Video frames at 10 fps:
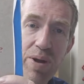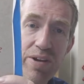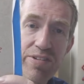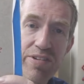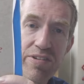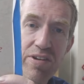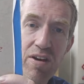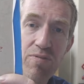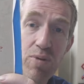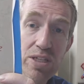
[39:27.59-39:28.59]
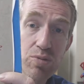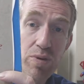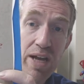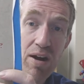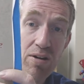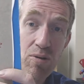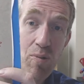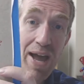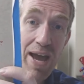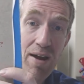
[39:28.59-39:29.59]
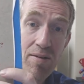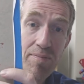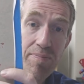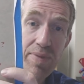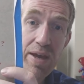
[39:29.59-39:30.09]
persons of which we are aware